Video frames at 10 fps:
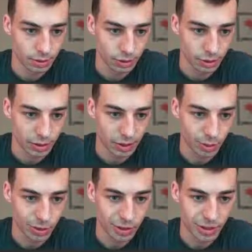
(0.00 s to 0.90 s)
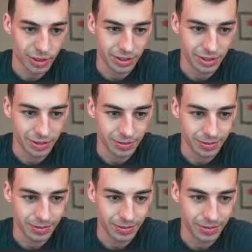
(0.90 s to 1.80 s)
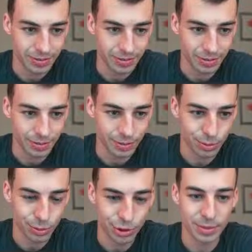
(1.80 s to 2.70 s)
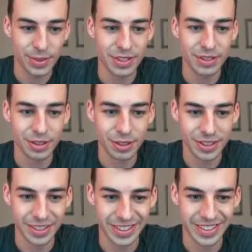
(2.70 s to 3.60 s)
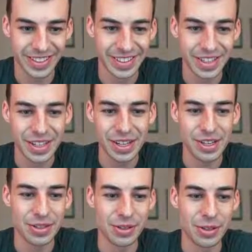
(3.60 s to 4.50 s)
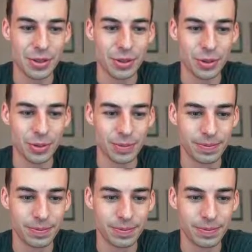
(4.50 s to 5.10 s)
Okay, now we need more space here. So